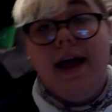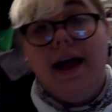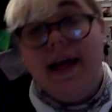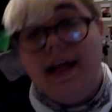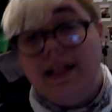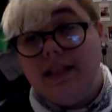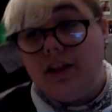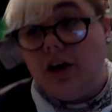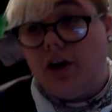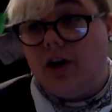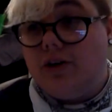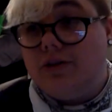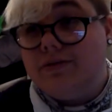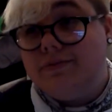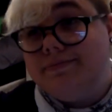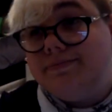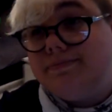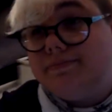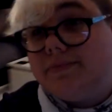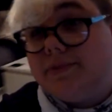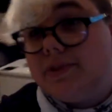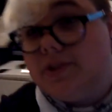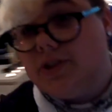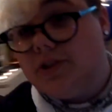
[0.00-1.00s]
Hello,
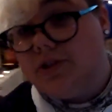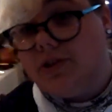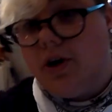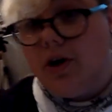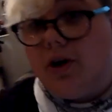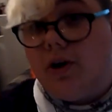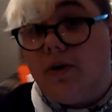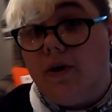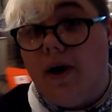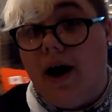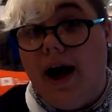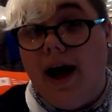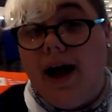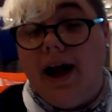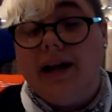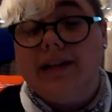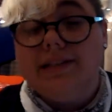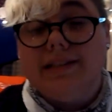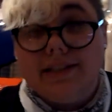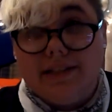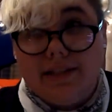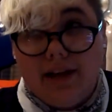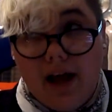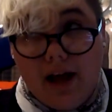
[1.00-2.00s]
so I
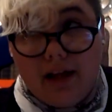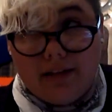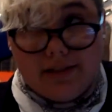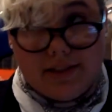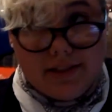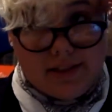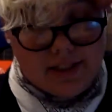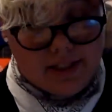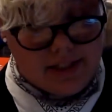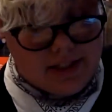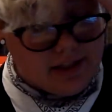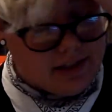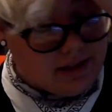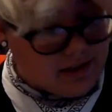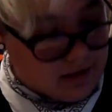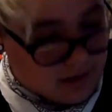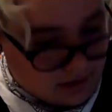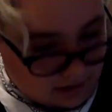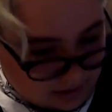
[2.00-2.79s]
did not see the